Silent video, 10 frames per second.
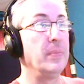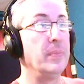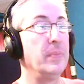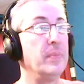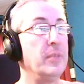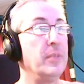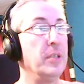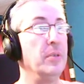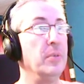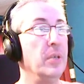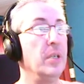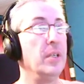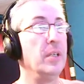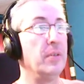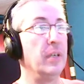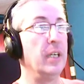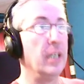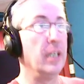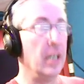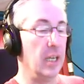2, 3,
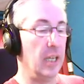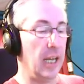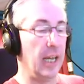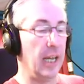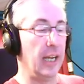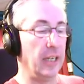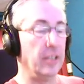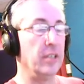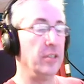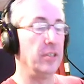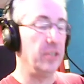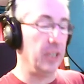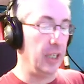and C.